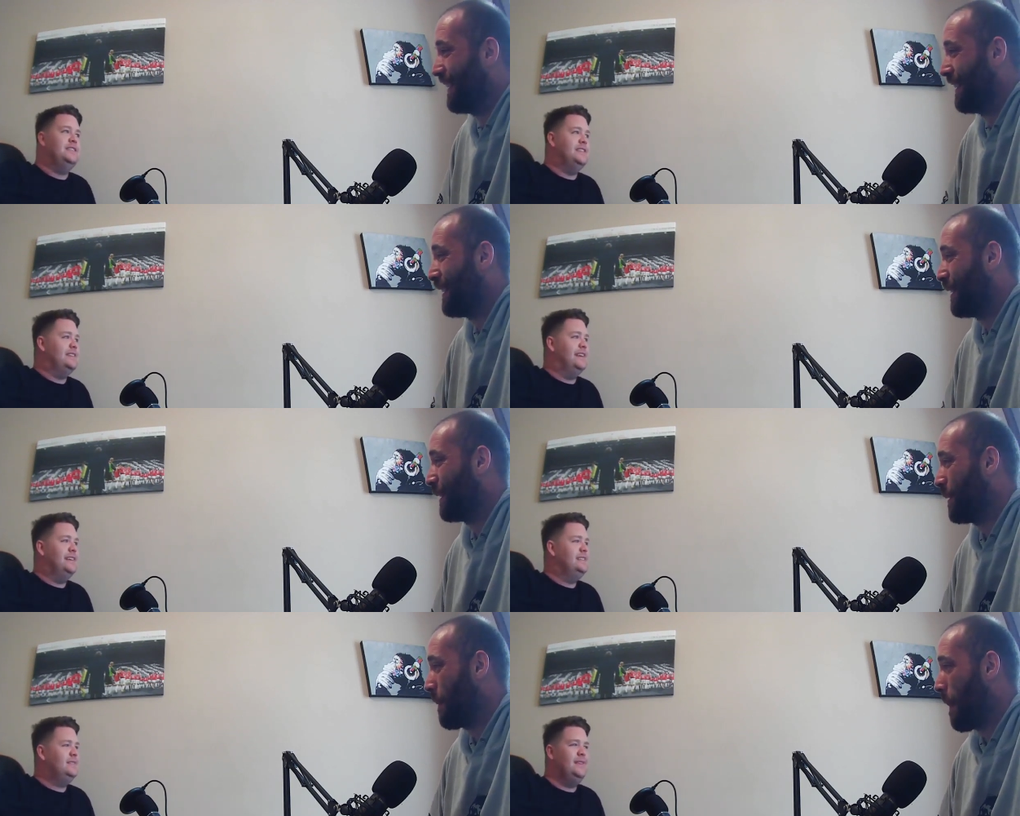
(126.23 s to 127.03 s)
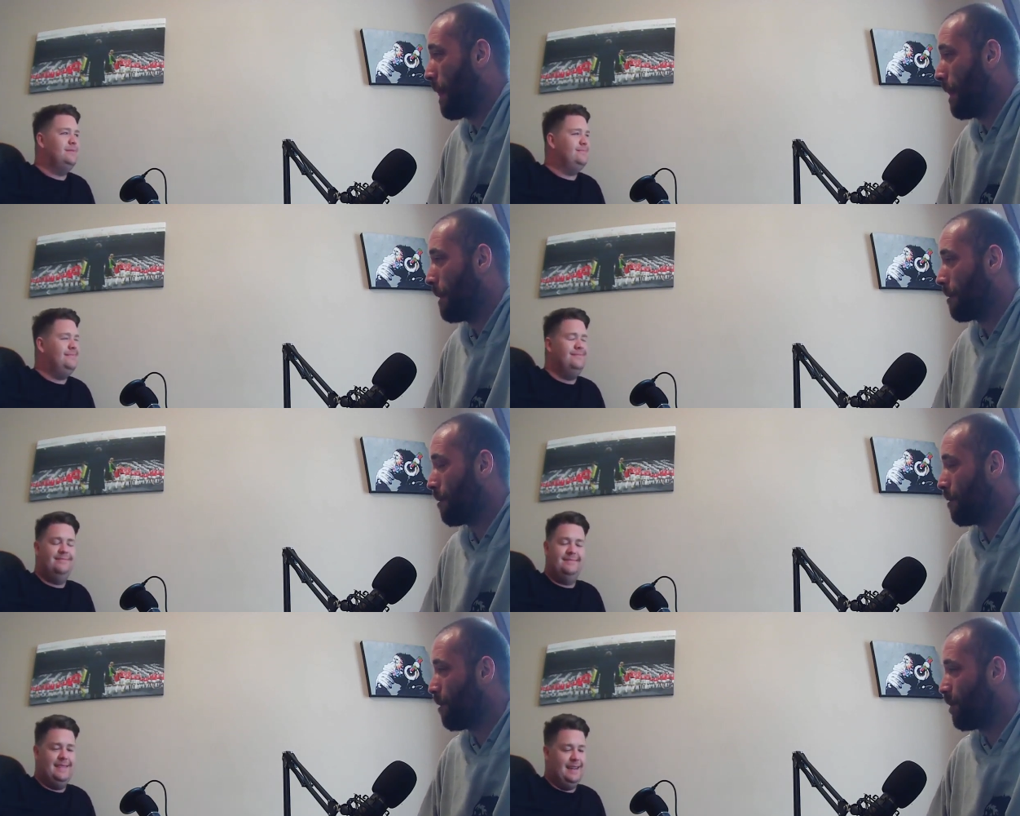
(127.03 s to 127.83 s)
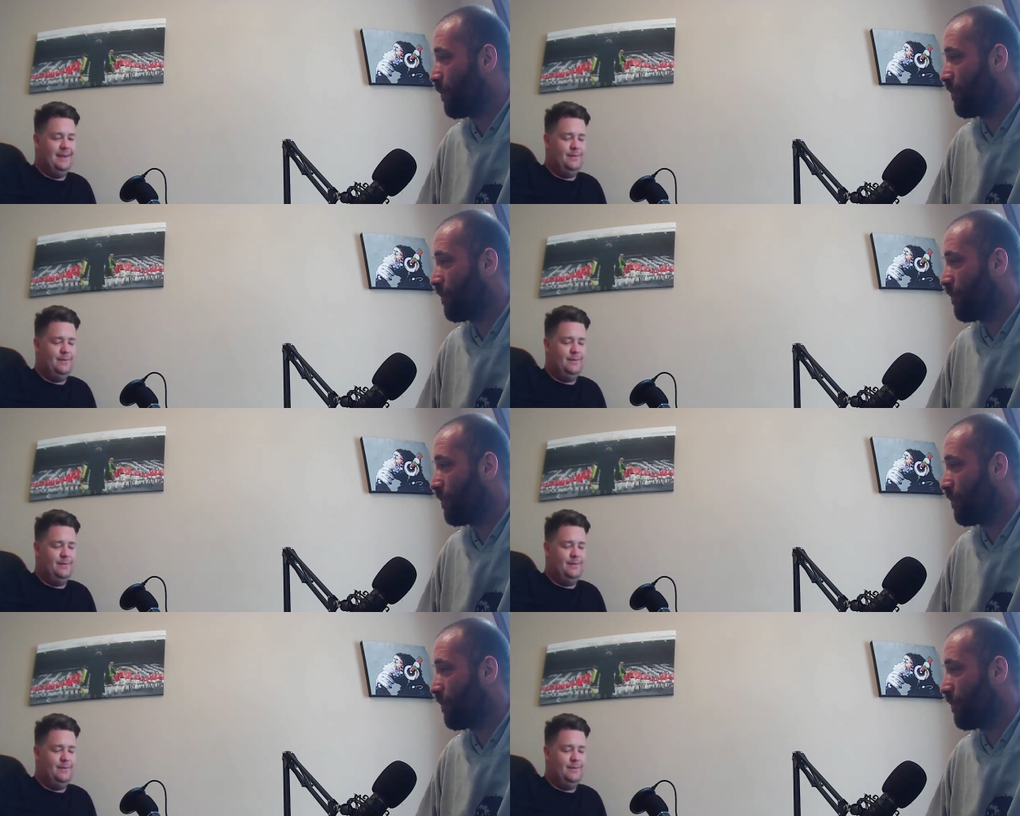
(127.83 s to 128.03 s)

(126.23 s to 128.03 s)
Speaker 1: years ago, you just think, oh,